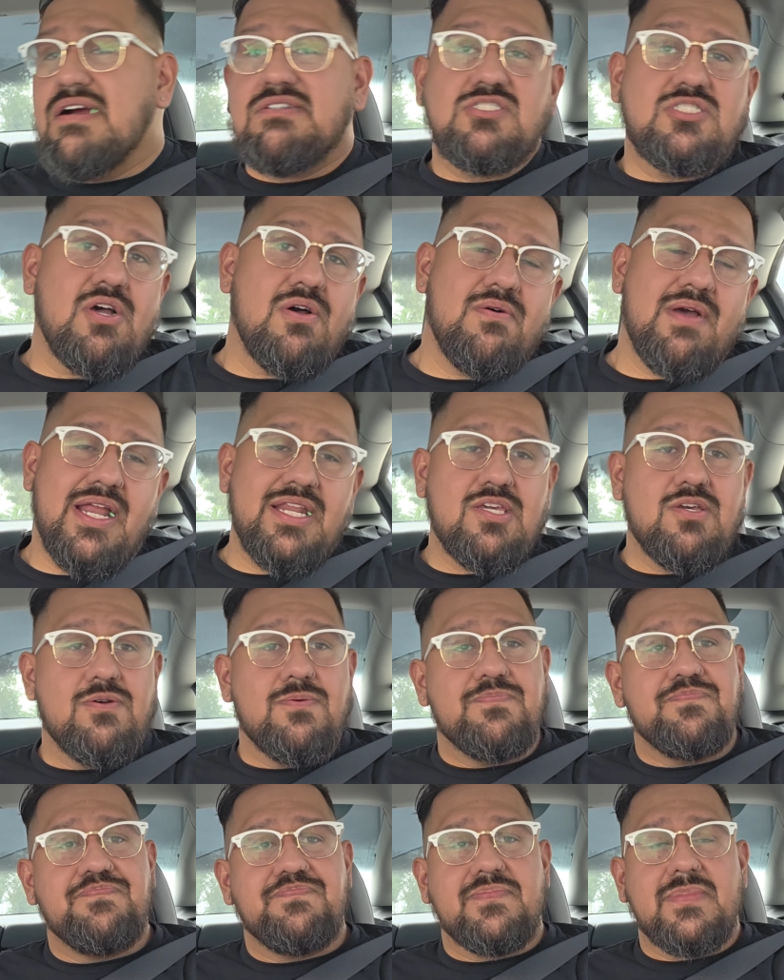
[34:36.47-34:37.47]
So,
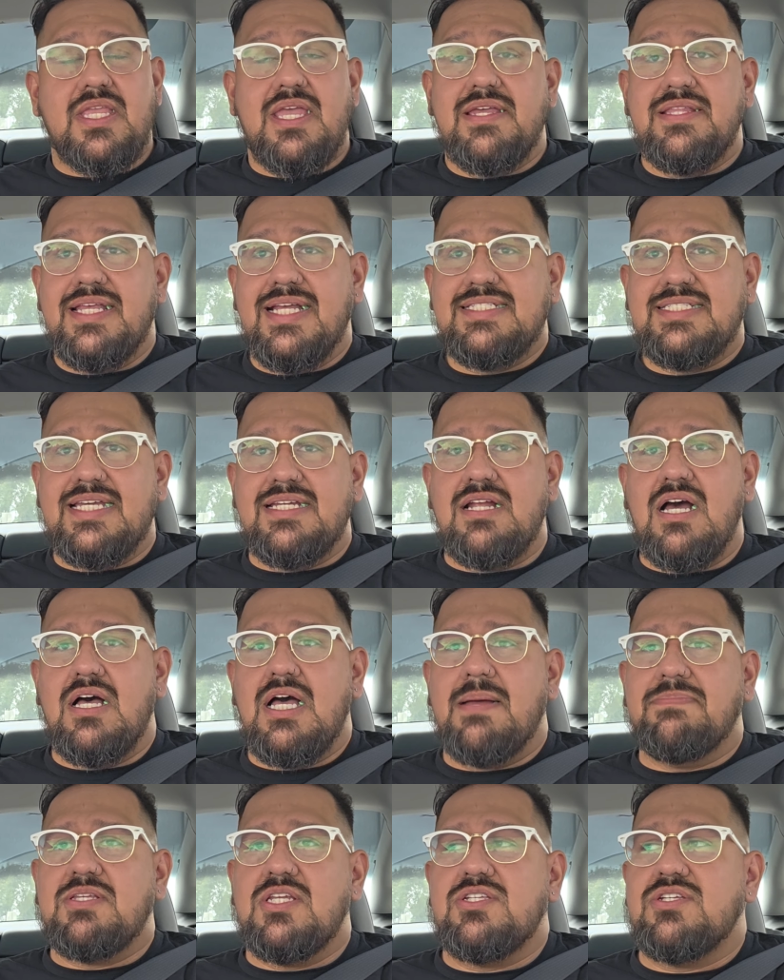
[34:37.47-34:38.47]
anywho, that's it.
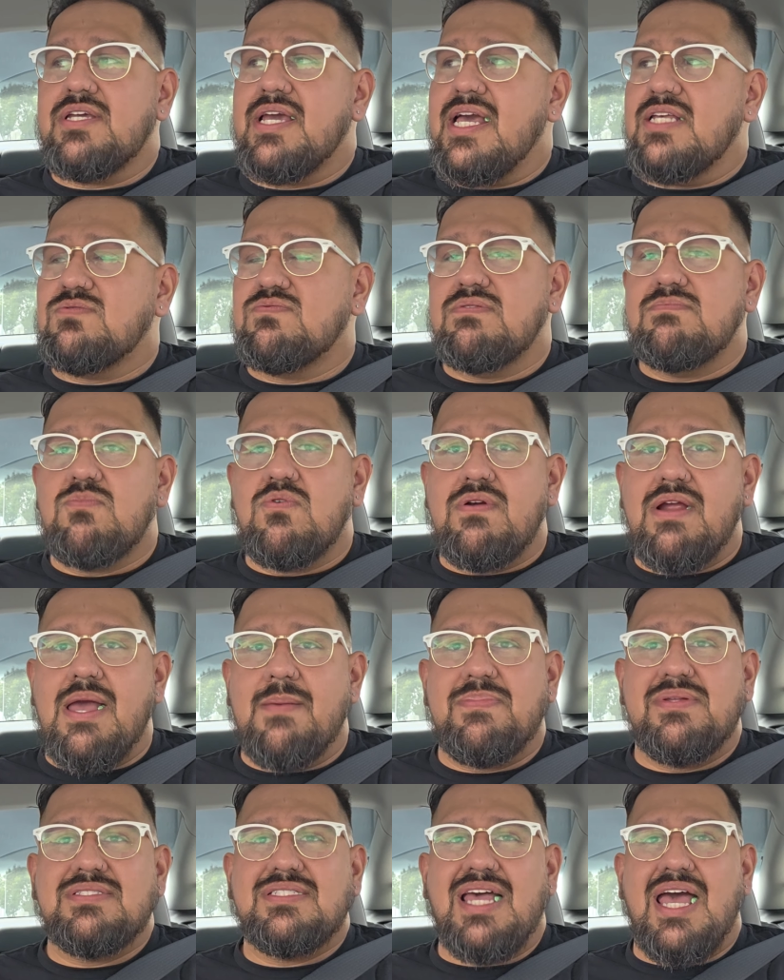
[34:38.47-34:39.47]
I'll update you guys when more
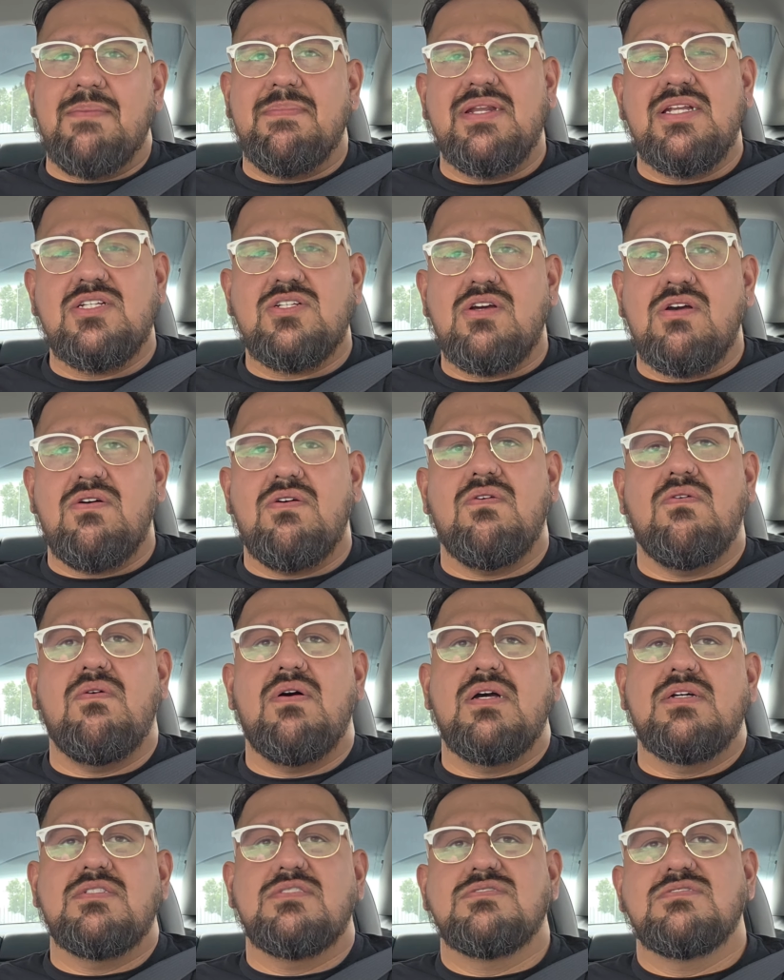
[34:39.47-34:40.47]
happens. I'm going to
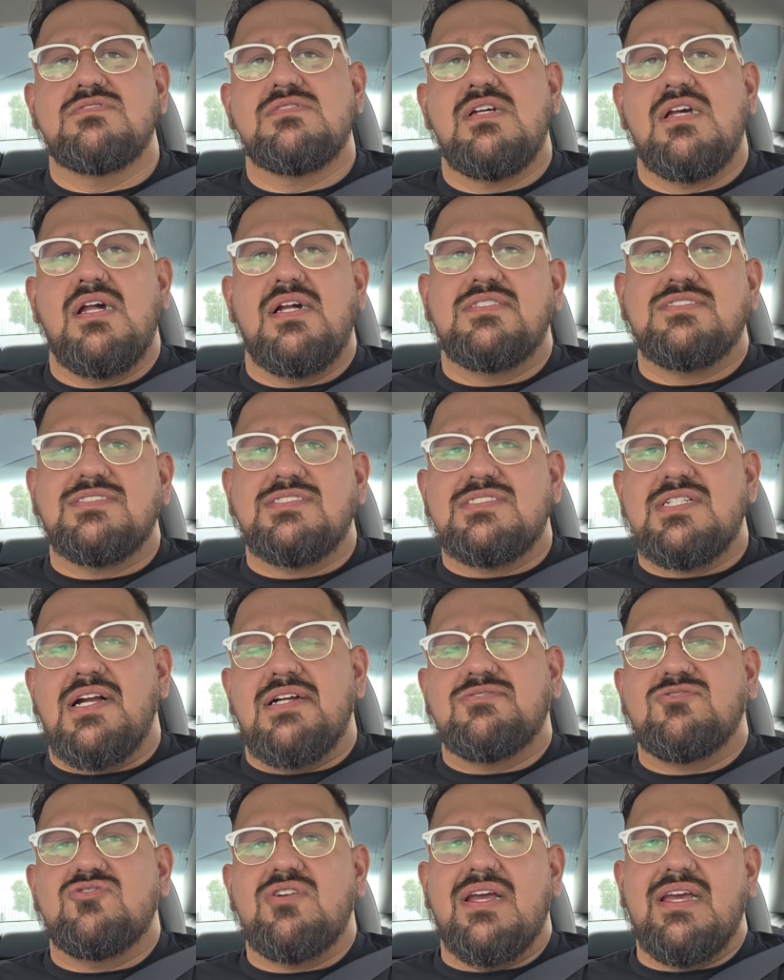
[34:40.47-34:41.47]
go
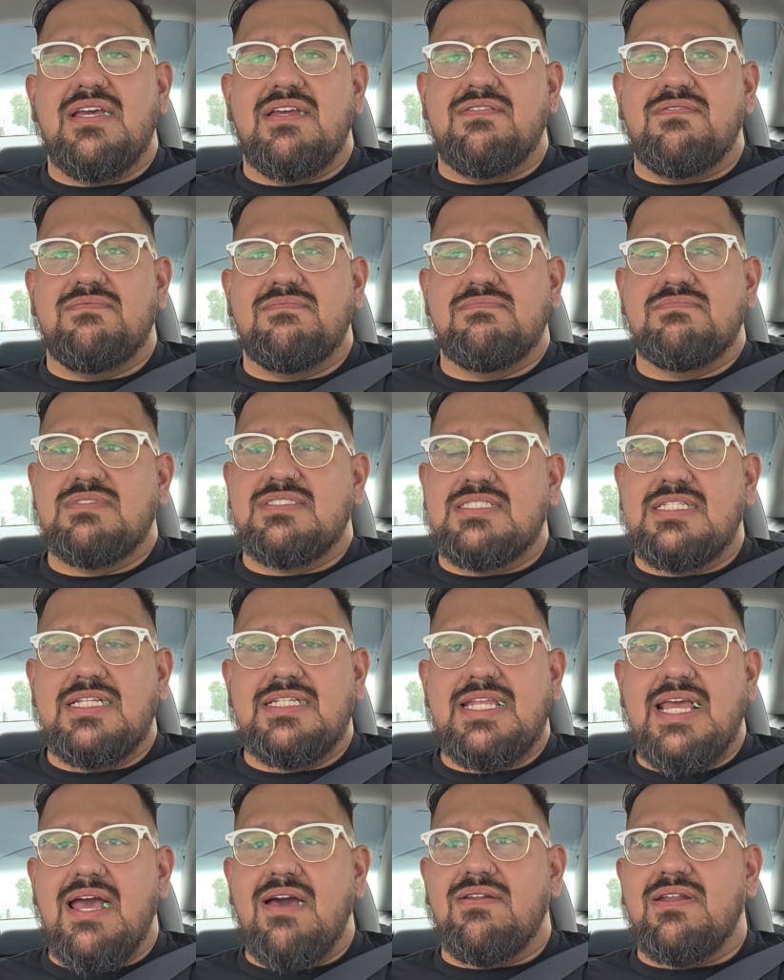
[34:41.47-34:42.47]
try and
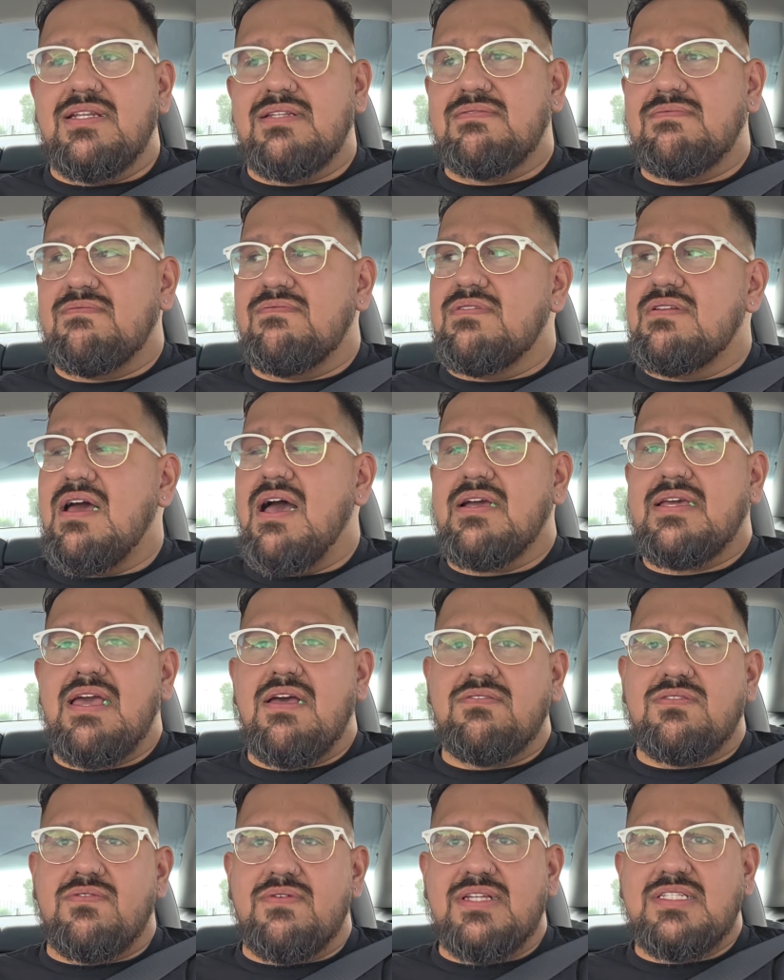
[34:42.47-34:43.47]
sit down and knock
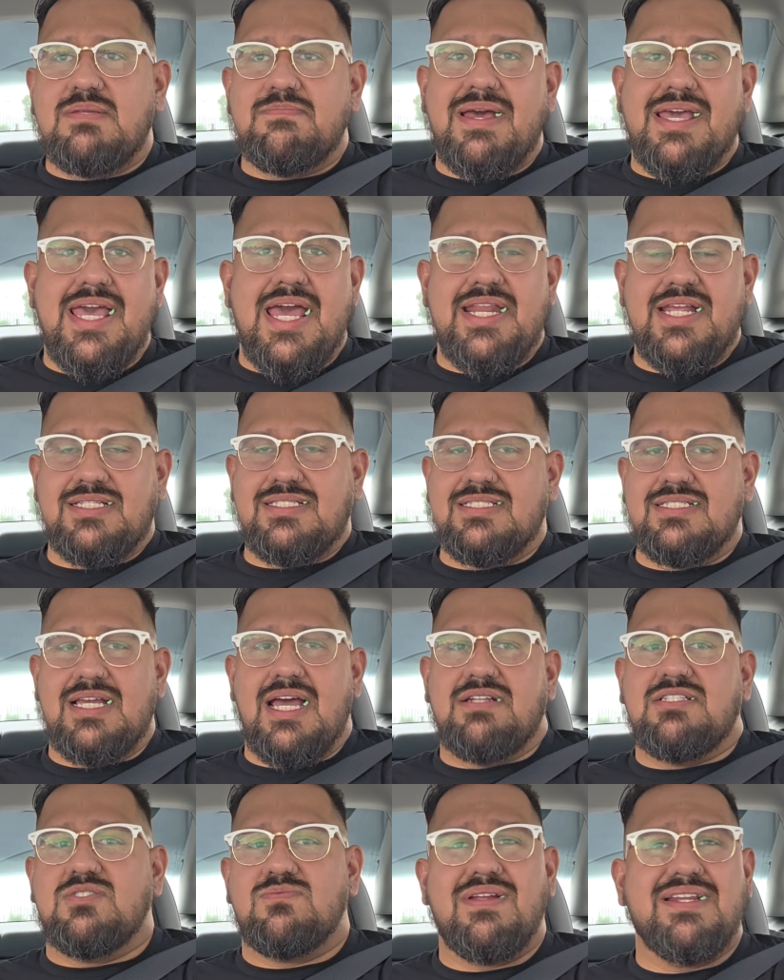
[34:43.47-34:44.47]
out the rest of my edits.
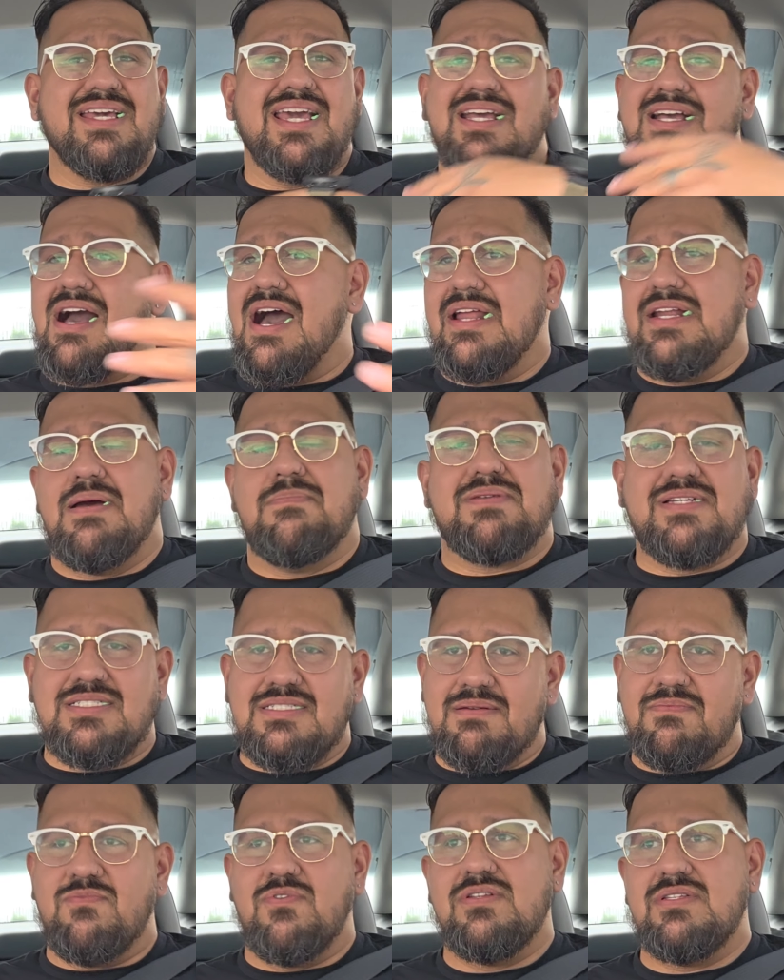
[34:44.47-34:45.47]
I just want to get caught up because
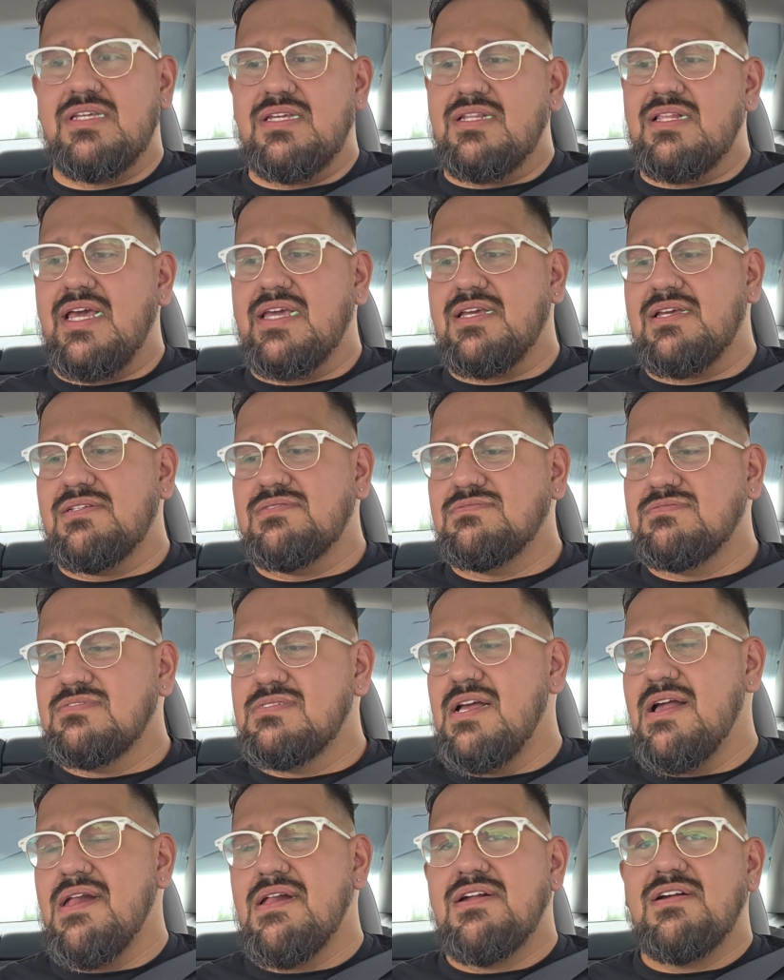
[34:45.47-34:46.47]
I'm really like
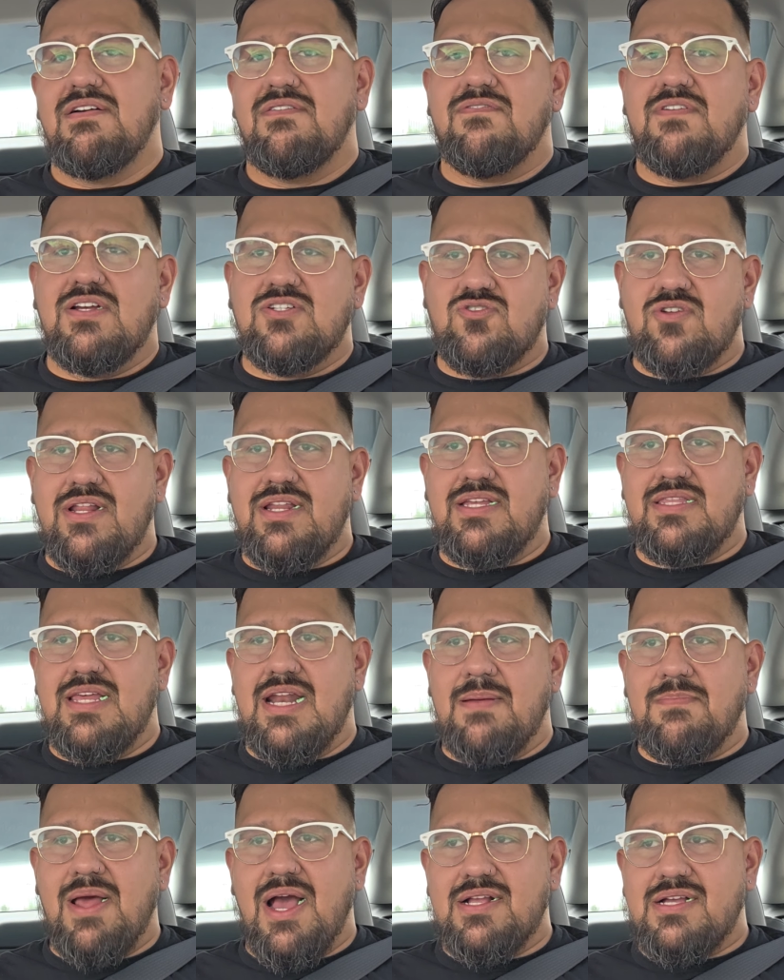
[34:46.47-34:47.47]
frustrated
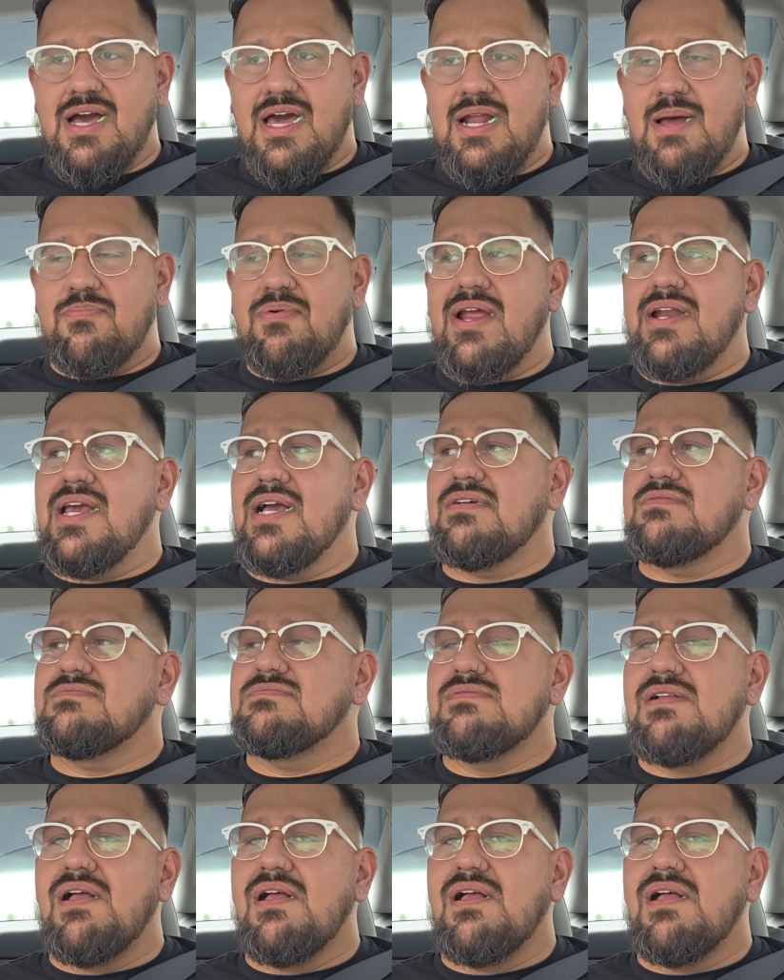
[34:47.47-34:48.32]
that I'm not caught up right now.